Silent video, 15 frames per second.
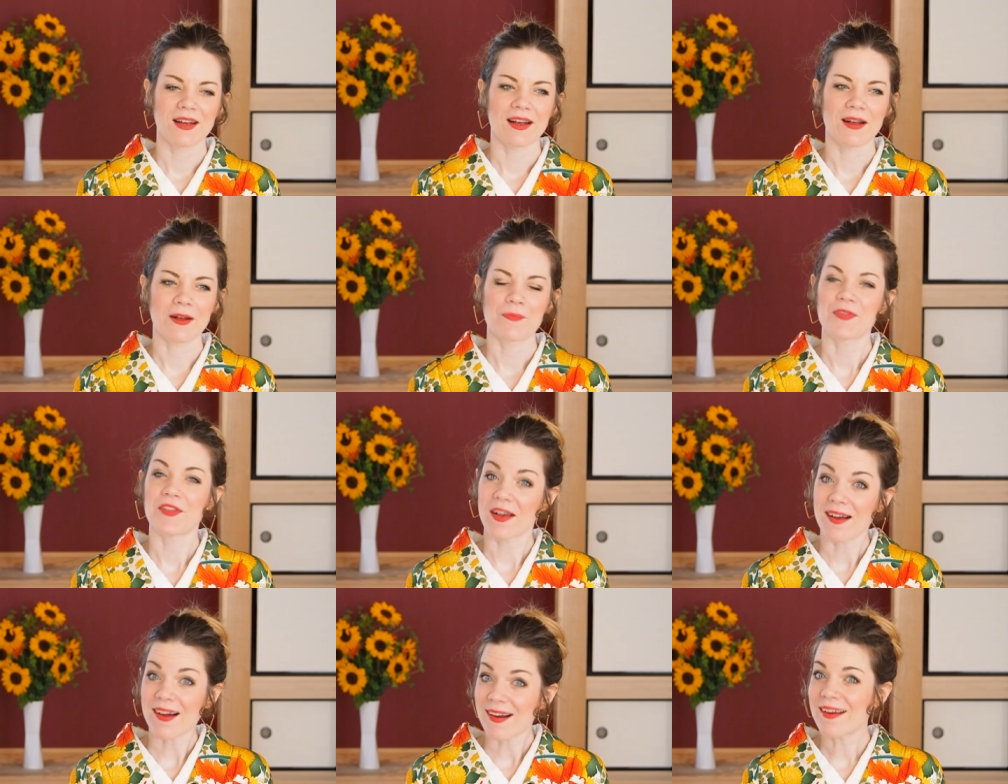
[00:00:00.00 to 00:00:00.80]

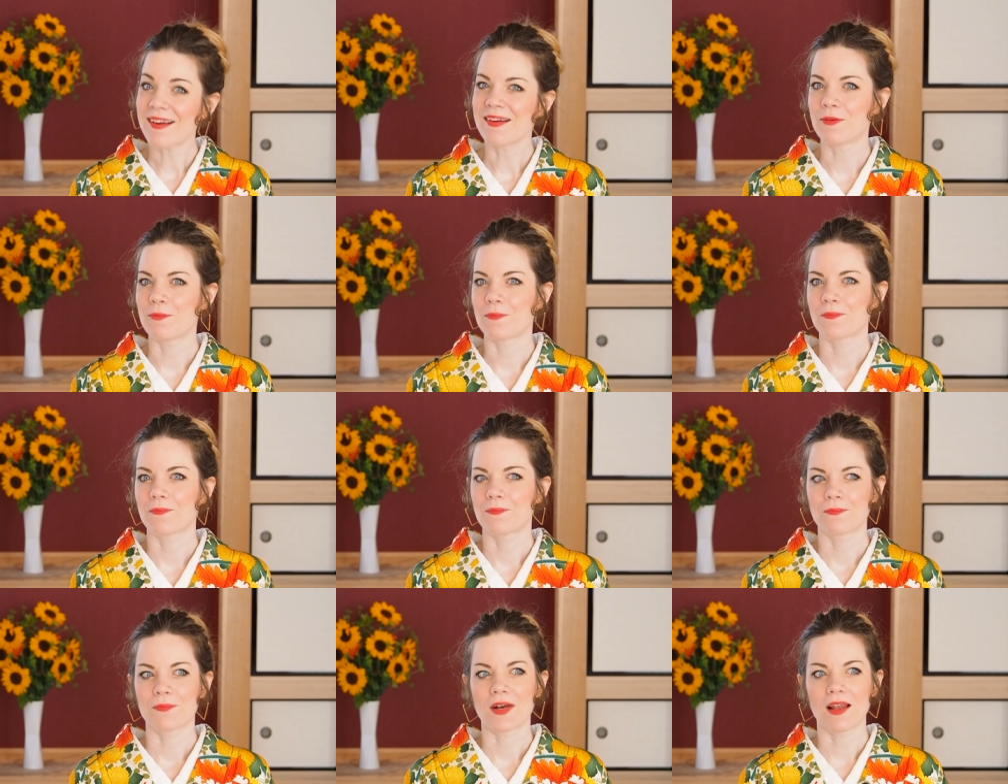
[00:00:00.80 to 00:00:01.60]
There are
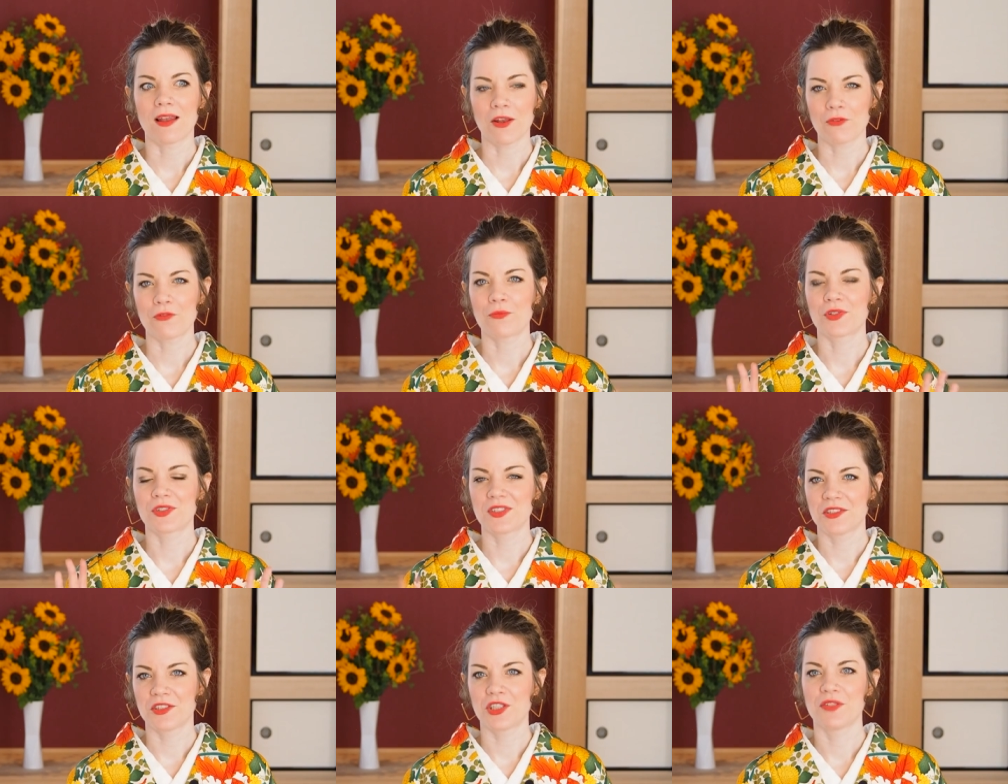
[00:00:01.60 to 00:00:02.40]
a lot of more
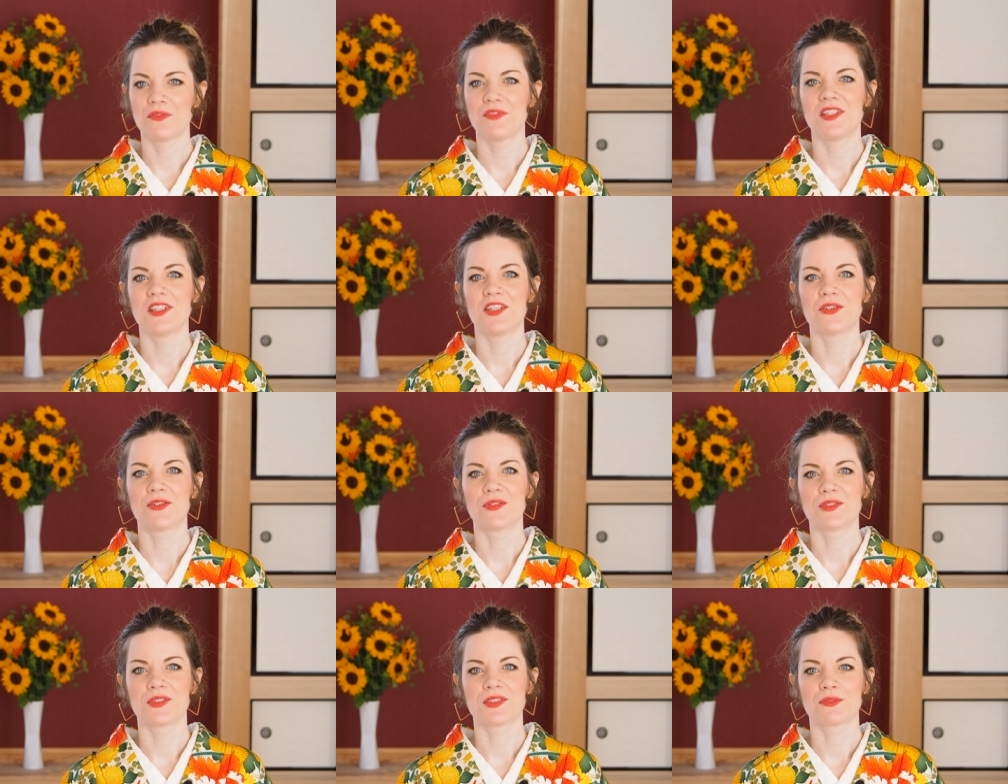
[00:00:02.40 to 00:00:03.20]
stitching
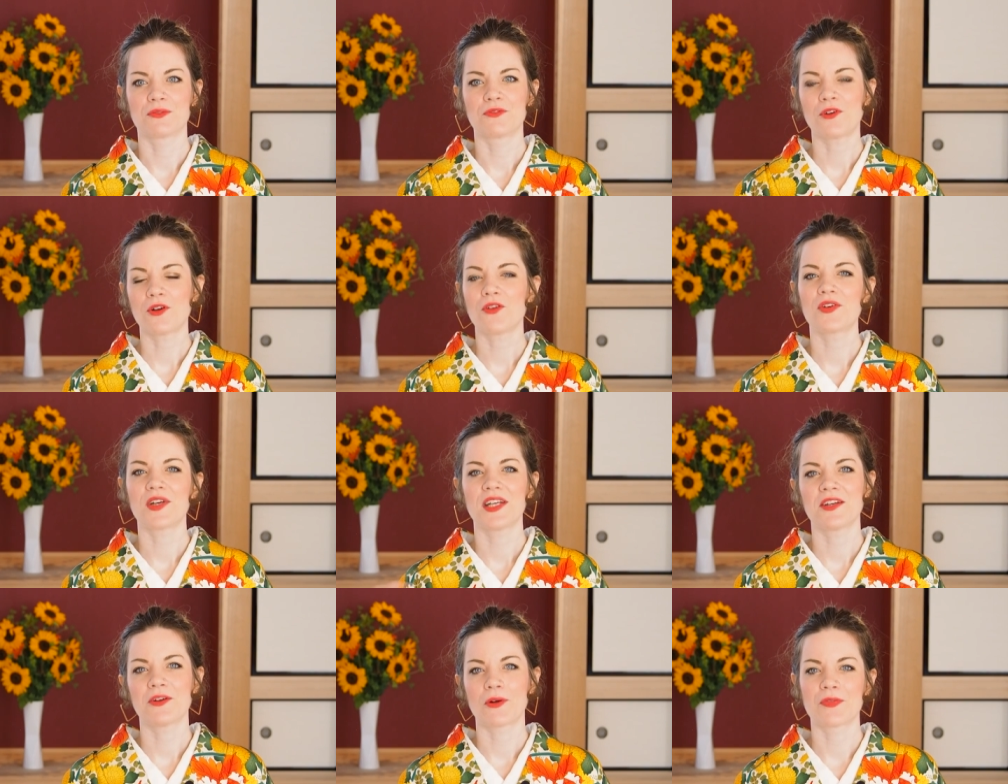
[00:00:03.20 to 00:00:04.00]
videos
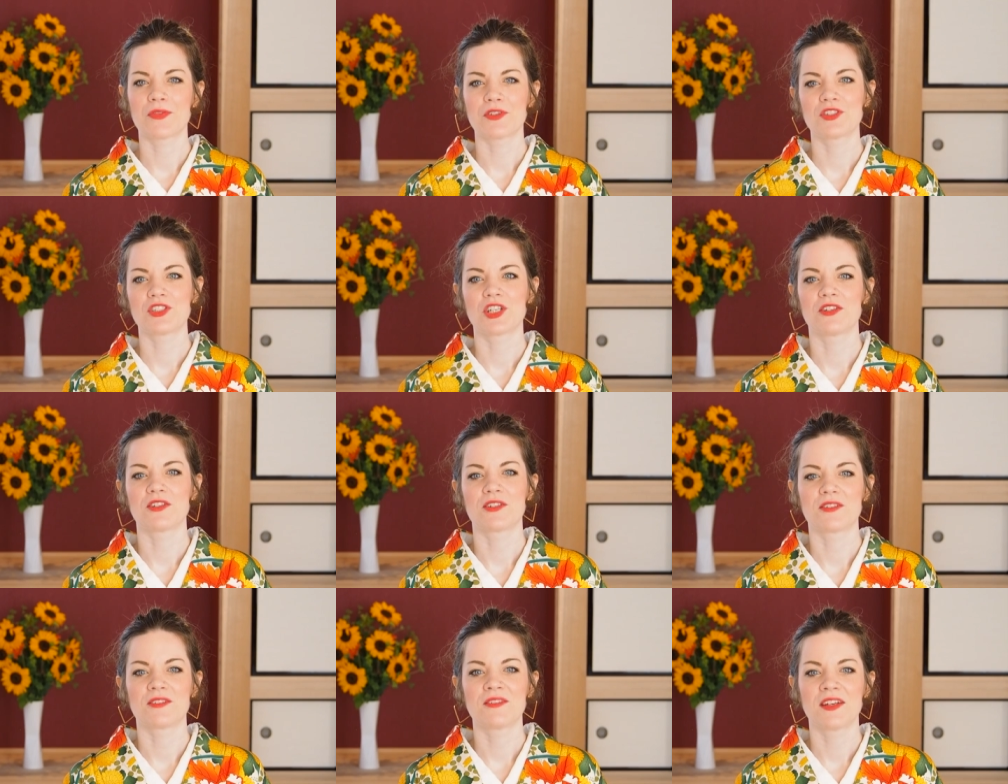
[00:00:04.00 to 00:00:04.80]
following on this
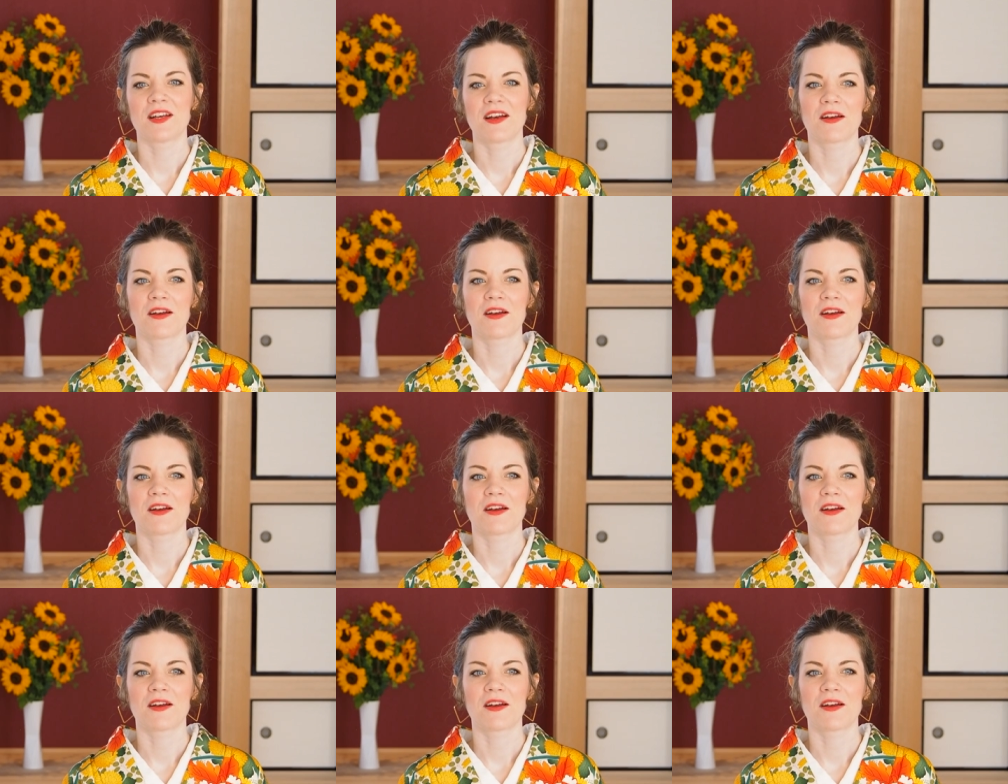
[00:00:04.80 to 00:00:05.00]
channel.